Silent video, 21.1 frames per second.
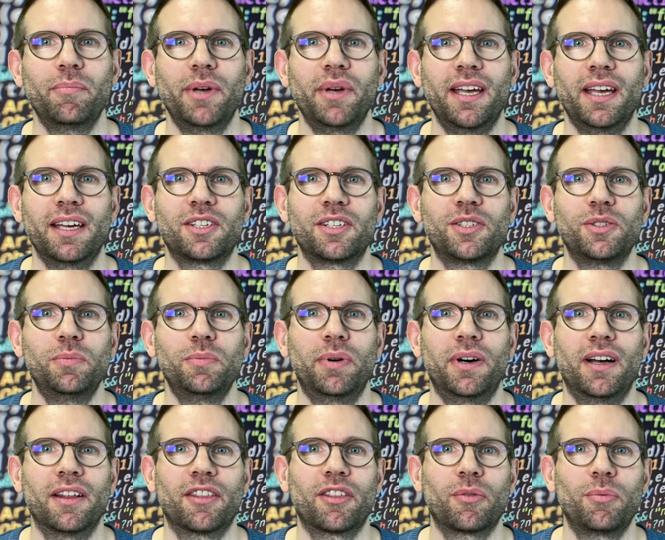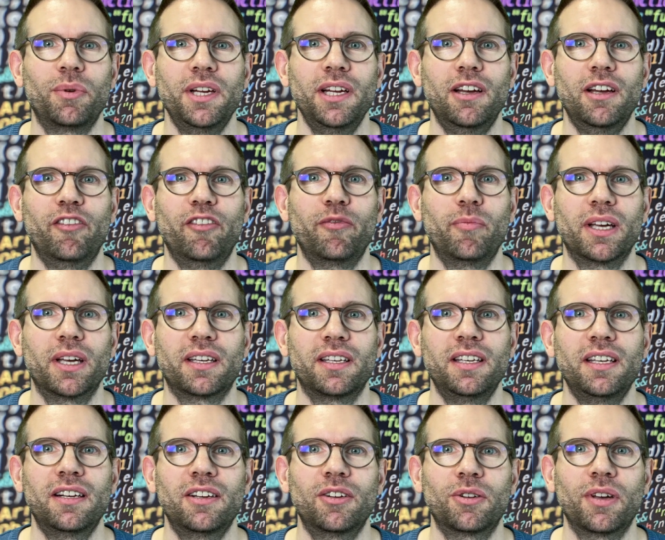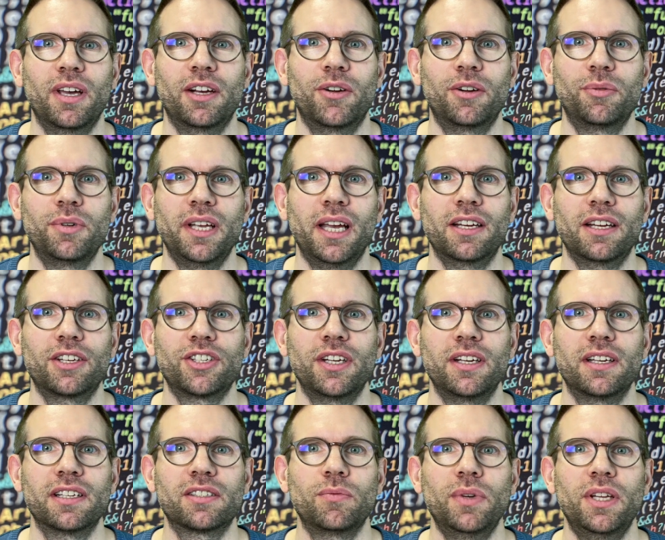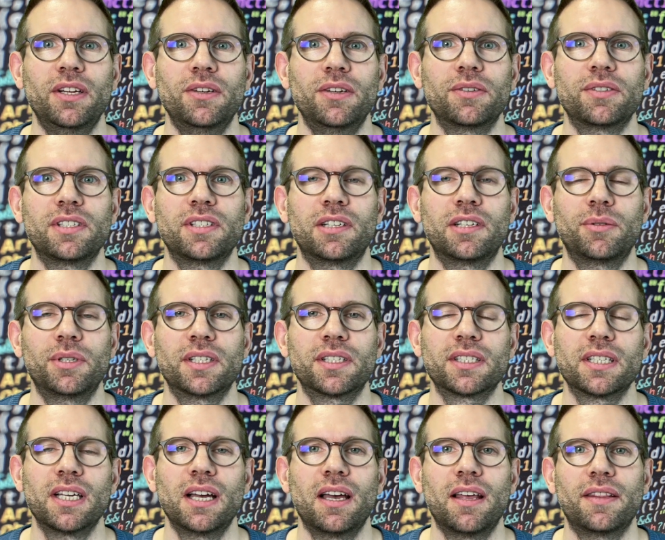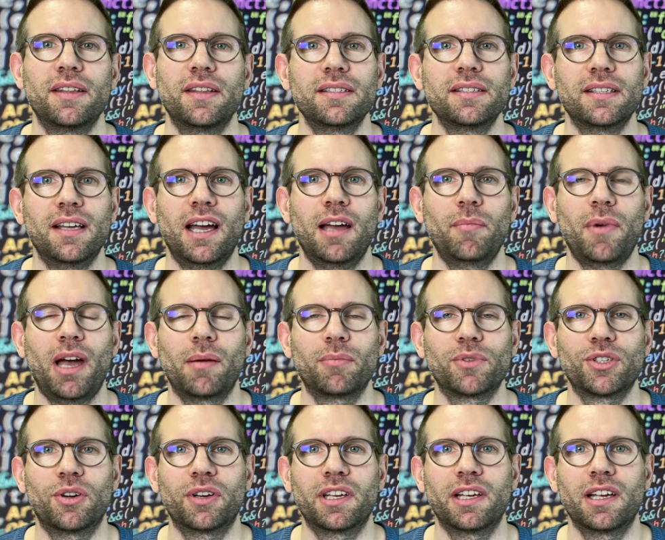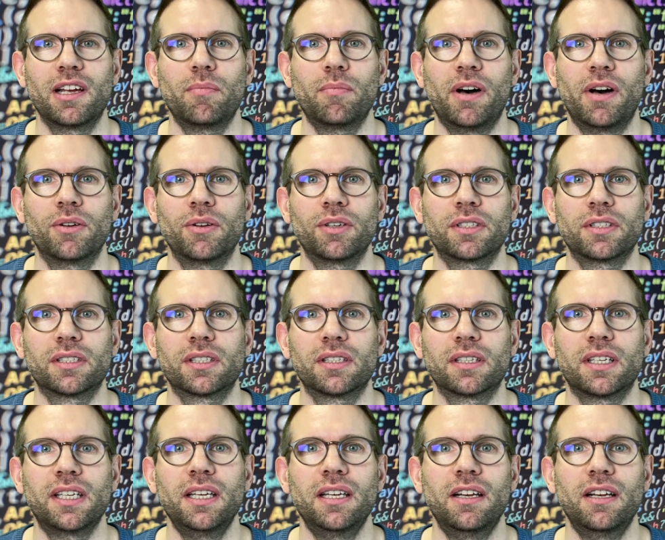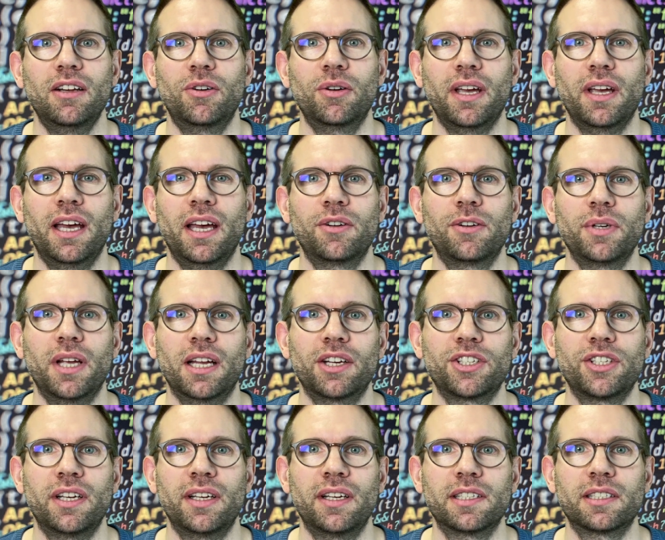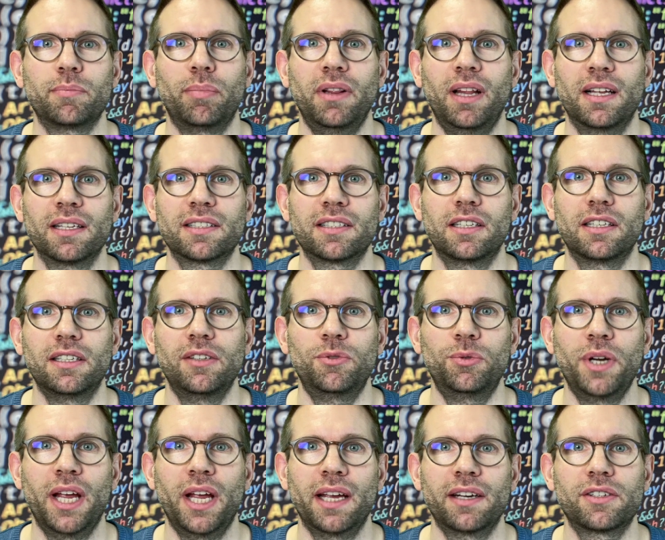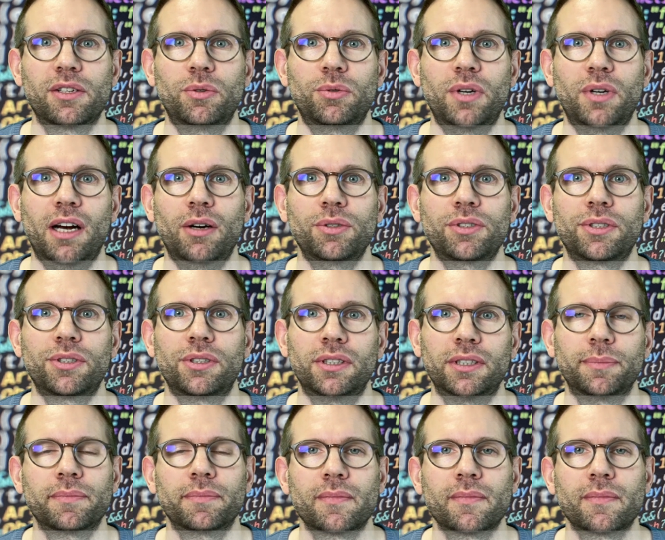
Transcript: back to part 3 of my keycloak and React.js video series. This time I'm talking about keycloak and React.js plus React router.